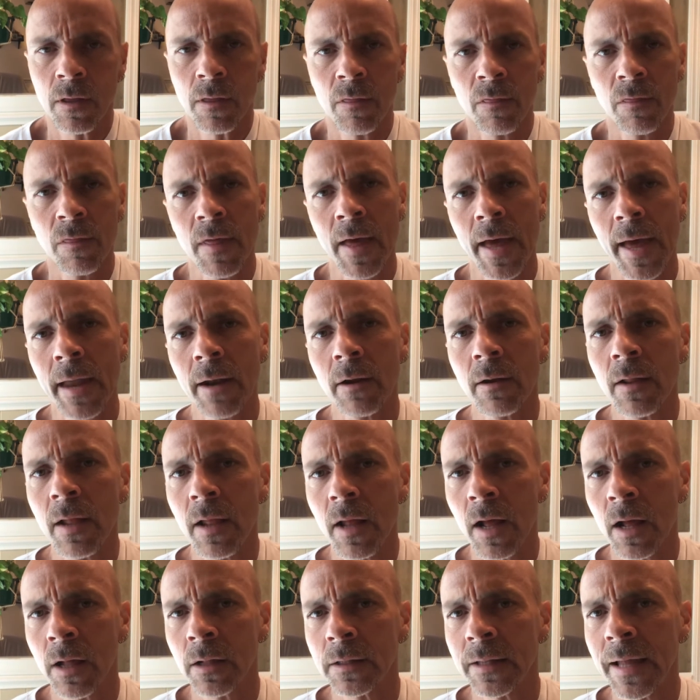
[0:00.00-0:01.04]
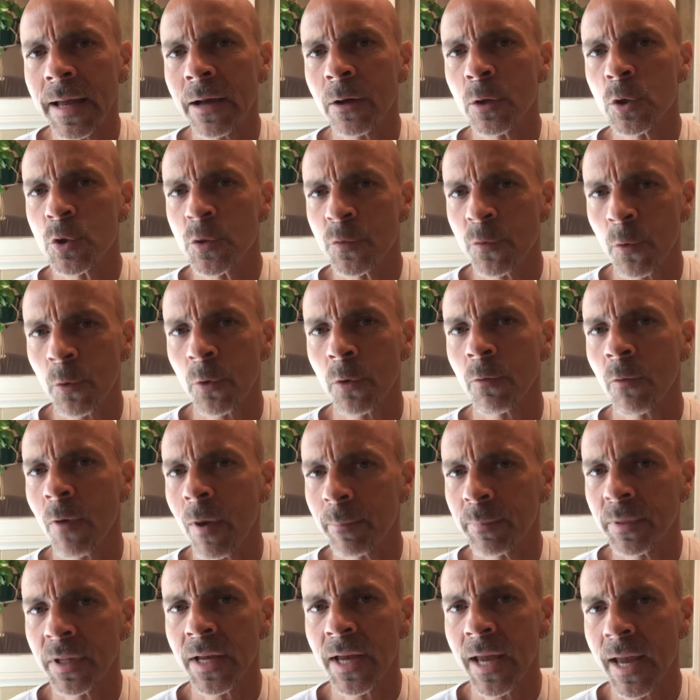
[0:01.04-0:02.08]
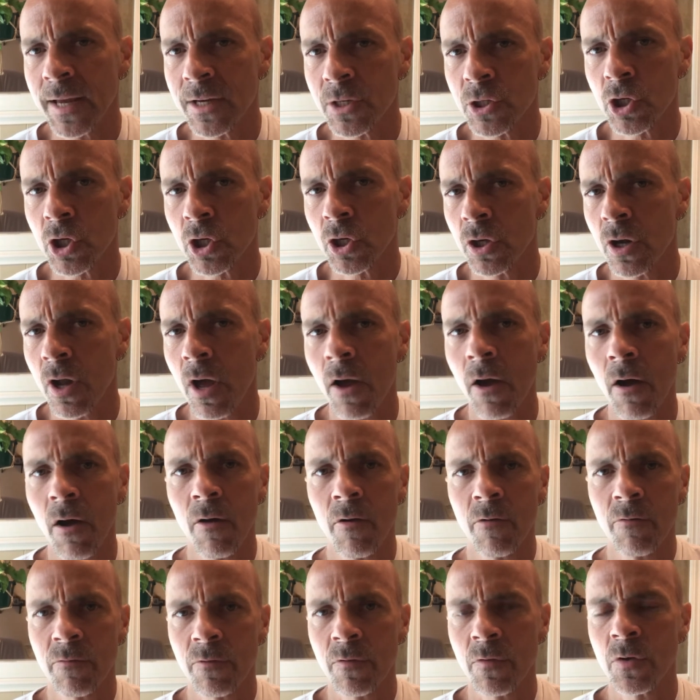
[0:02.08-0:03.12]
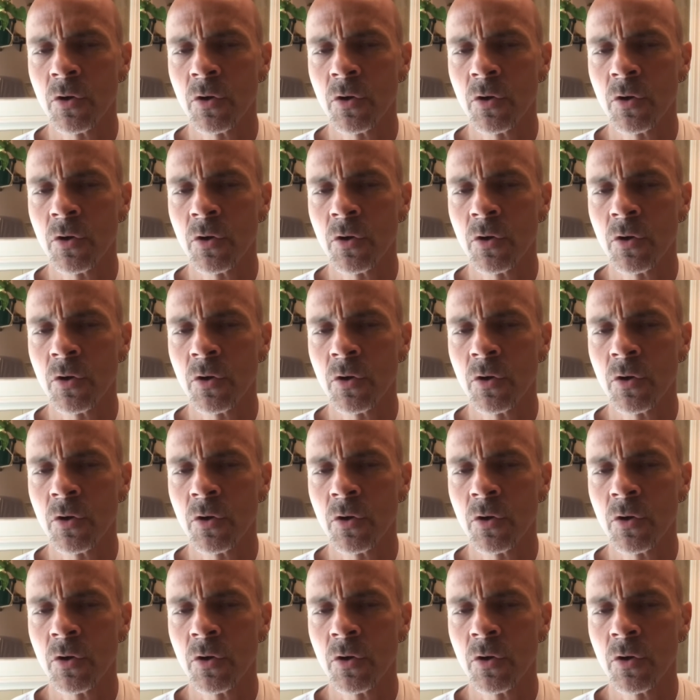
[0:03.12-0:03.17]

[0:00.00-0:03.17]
that allows for the replication of